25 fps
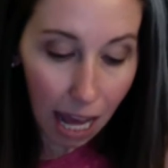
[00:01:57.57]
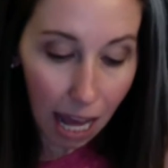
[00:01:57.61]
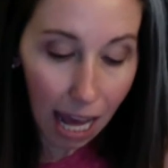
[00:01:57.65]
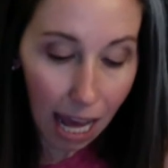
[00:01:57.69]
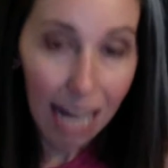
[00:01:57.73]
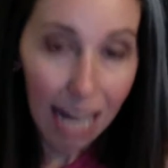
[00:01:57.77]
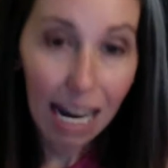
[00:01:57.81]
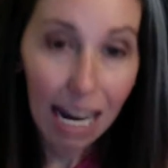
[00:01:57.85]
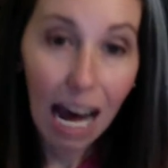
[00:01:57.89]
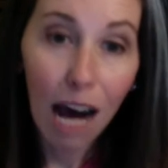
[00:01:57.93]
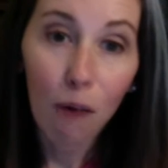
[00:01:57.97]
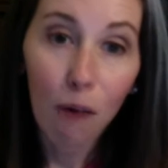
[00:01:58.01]

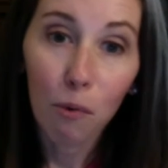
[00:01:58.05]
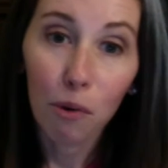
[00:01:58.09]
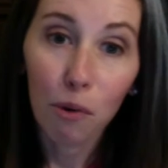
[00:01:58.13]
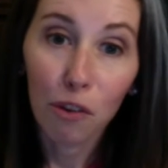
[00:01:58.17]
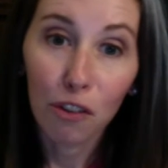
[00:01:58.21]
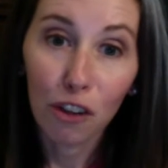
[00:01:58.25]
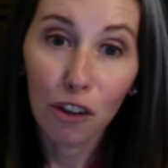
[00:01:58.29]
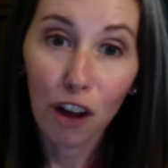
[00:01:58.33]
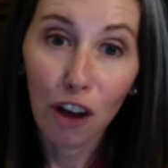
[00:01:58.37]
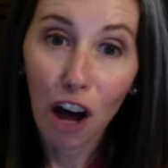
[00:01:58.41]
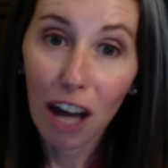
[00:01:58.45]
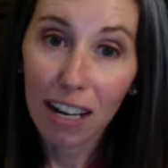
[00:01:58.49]
And I will
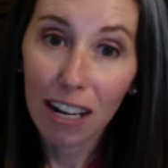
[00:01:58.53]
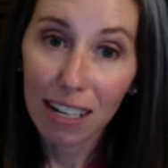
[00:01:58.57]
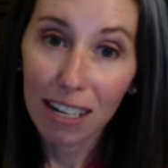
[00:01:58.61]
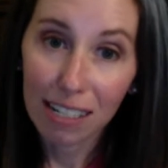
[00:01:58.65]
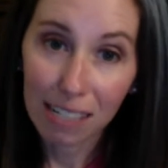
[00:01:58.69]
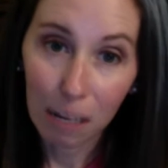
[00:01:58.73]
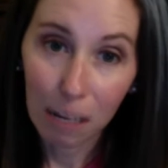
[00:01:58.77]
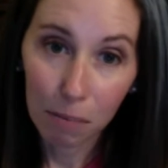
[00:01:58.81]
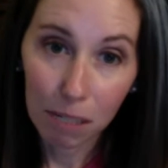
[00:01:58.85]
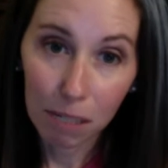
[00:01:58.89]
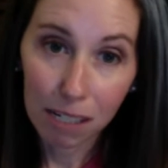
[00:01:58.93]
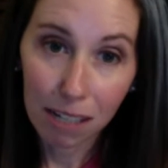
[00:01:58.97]
not
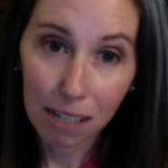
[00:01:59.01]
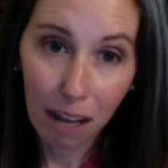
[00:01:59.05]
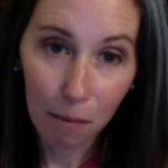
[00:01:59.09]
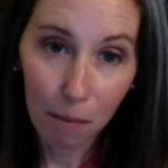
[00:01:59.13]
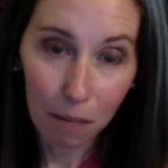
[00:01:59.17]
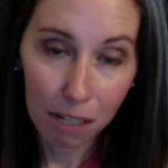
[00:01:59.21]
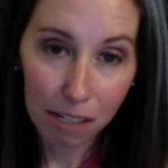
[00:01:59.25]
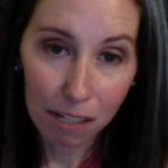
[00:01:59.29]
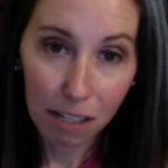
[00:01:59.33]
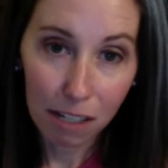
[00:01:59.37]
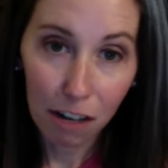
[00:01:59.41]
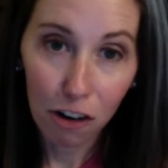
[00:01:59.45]
accept
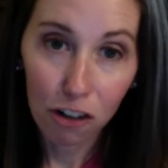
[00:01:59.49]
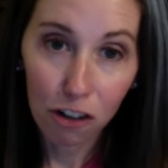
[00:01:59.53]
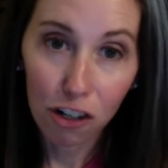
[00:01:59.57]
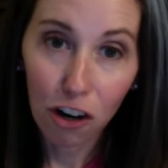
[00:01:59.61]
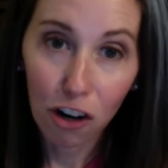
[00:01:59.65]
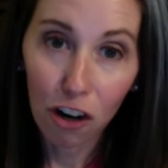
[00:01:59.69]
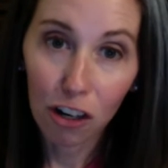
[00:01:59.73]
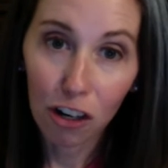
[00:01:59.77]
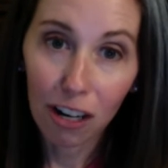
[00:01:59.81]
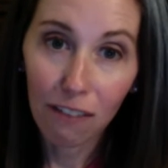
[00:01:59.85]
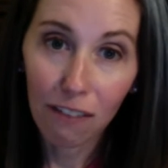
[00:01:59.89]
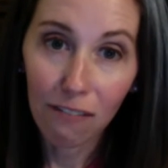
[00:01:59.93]
assignments that are
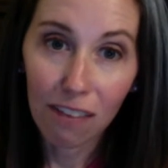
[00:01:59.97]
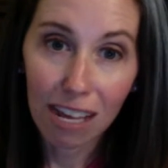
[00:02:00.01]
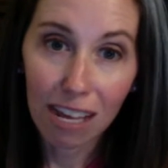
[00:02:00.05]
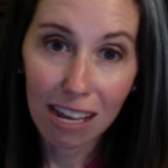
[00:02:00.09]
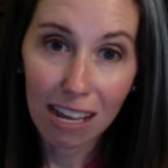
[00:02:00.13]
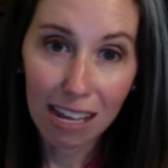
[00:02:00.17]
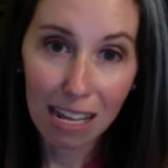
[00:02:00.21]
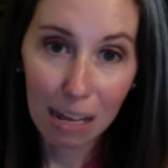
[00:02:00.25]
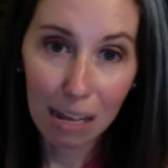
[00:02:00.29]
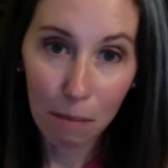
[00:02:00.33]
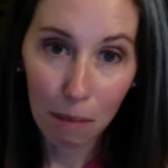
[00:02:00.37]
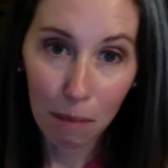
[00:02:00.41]
turned in via
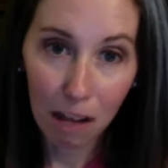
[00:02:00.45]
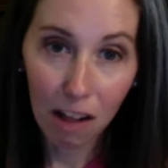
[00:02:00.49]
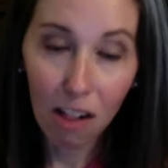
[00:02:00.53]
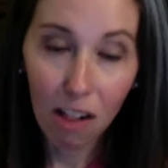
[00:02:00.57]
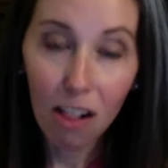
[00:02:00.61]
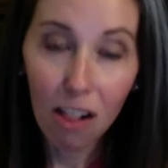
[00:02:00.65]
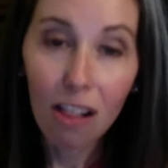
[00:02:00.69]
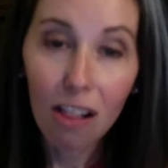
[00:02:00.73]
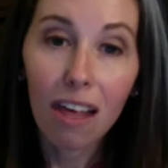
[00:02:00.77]
email.